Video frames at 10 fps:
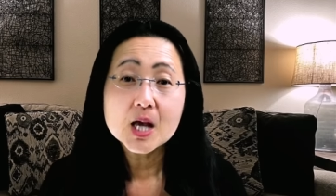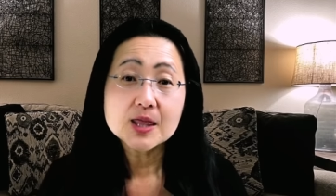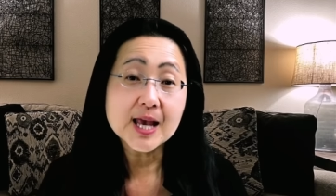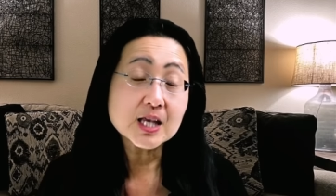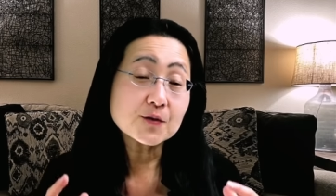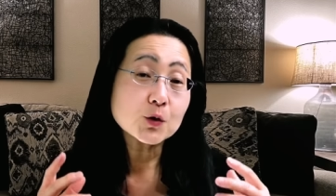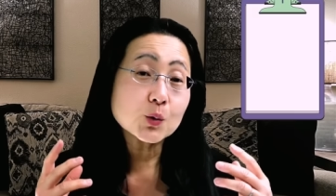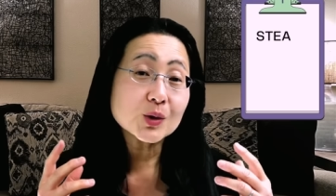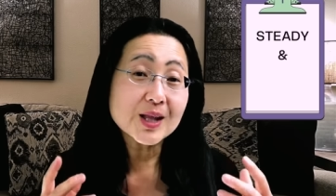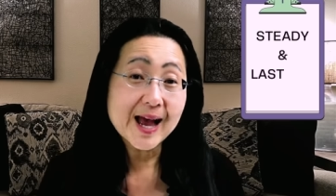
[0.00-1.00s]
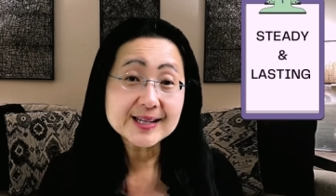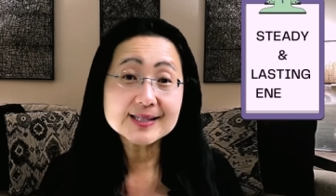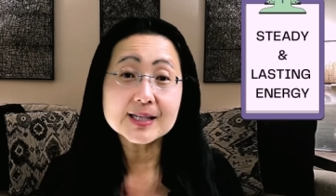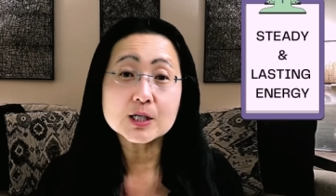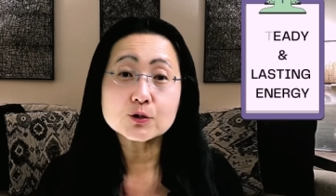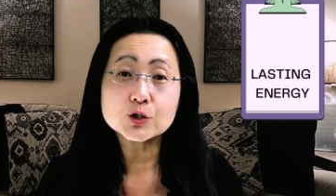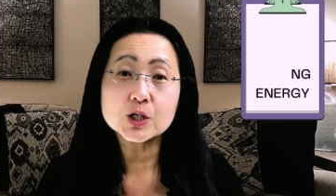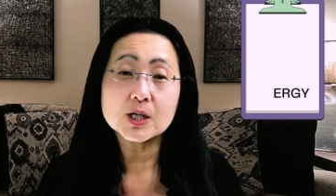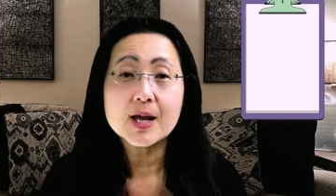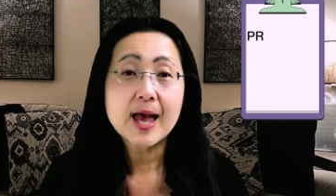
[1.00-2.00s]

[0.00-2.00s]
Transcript: They give you lasting energy,